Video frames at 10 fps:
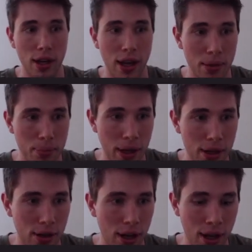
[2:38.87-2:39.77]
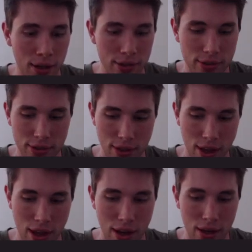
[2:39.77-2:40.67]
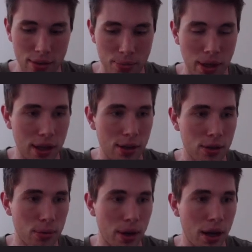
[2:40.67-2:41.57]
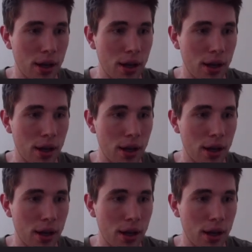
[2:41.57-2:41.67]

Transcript: at p.x and p.y.